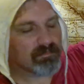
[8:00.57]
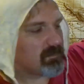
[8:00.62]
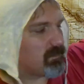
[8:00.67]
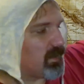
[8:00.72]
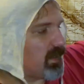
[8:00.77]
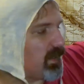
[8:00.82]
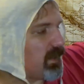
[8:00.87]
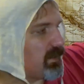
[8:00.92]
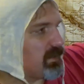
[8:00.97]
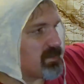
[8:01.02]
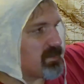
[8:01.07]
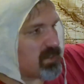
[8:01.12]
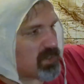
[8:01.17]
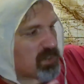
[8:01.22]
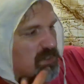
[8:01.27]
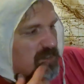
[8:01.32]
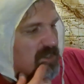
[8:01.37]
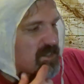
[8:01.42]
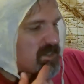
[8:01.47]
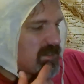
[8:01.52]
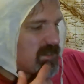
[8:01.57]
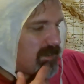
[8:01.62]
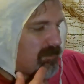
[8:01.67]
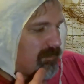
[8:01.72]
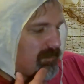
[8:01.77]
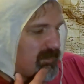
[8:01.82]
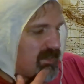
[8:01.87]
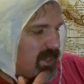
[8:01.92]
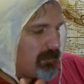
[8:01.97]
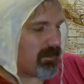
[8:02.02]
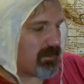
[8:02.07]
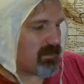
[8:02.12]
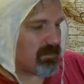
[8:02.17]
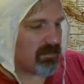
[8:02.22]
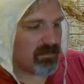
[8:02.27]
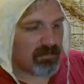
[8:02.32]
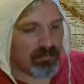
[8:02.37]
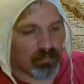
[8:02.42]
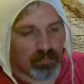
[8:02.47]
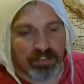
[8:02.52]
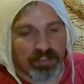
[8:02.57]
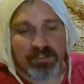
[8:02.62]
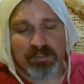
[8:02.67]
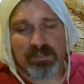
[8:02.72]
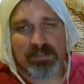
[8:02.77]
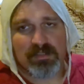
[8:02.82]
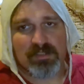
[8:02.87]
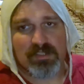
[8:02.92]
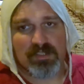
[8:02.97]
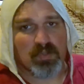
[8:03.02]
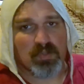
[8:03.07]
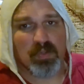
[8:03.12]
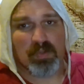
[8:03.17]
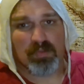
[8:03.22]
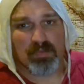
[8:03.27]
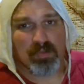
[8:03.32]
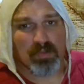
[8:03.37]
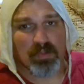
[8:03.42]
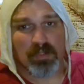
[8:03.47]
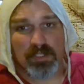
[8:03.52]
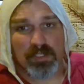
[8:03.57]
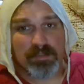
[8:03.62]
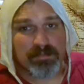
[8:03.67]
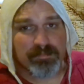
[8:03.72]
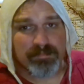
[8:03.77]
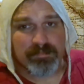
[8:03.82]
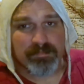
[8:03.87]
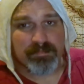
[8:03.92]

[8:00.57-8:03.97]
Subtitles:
And this is just a typical wooden school ruler.